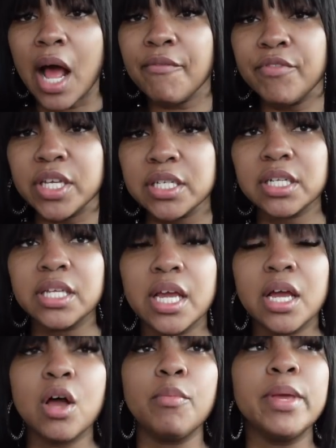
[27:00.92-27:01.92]
obviously,
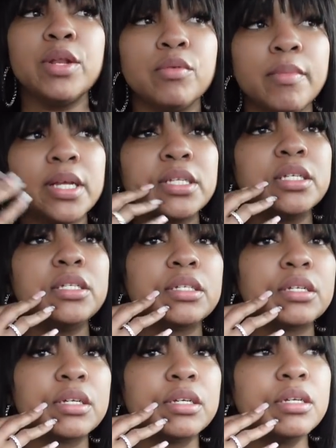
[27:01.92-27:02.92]
and go meet up with my
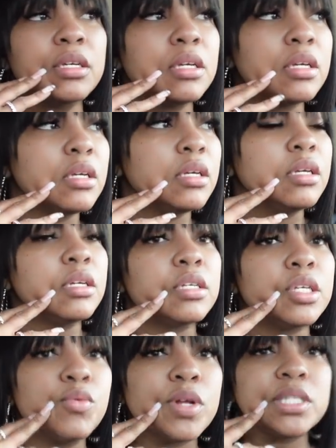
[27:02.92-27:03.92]
sister.
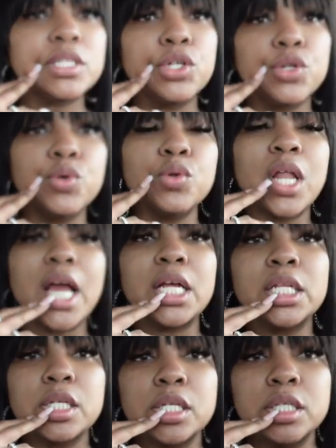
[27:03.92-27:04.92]
She wants to do like
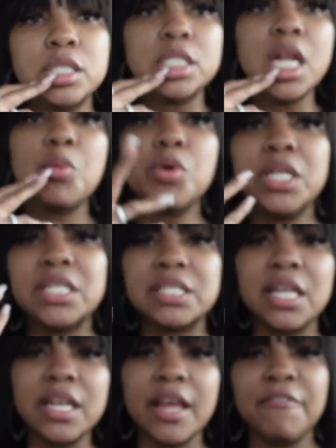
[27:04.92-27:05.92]
a little, not really
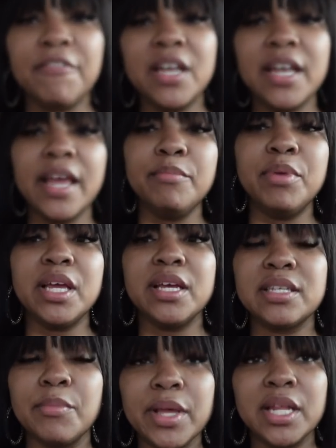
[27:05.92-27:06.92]
Sunday fun day,
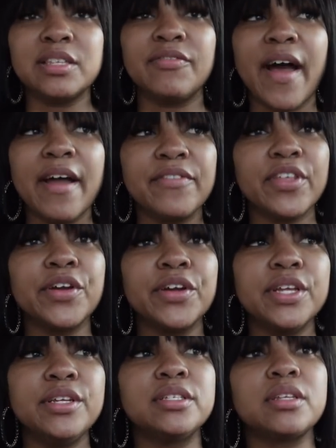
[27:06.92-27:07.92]
because I mean it's five
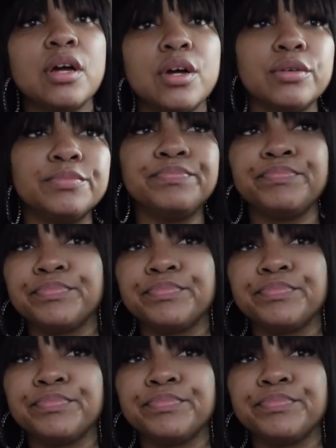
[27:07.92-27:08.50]
thirty, so